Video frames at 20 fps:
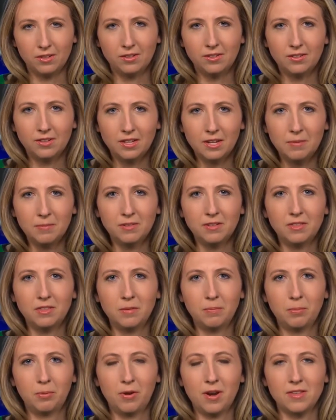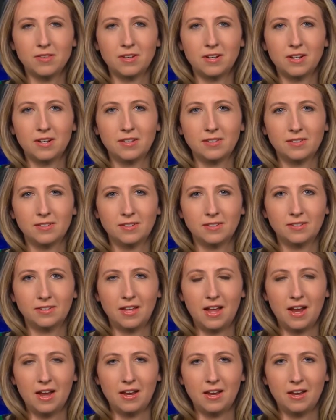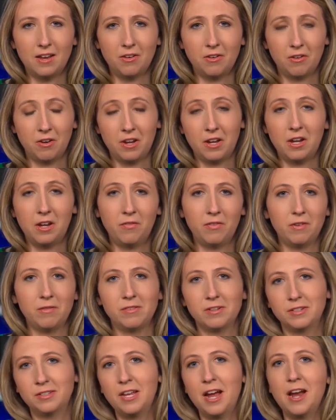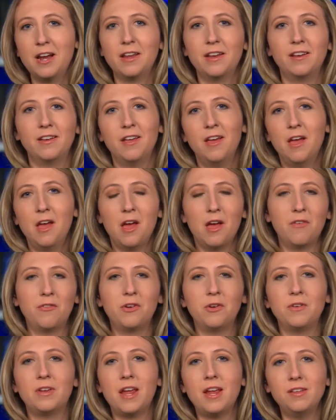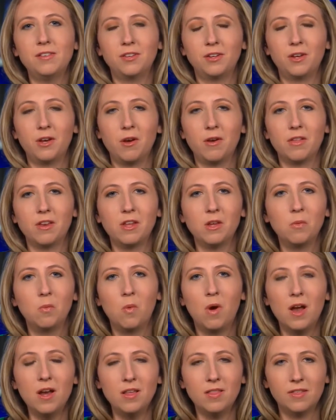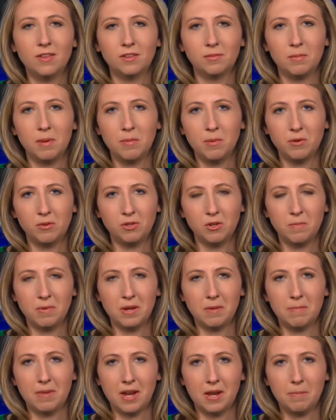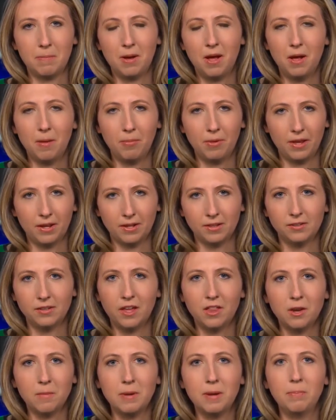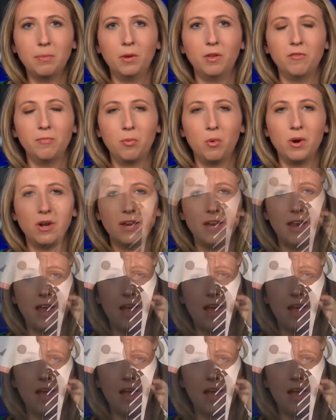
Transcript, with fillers: it seems that the president has decided, or he even decided a few days ago, that he wanted this memo to be made public. As other people have pointed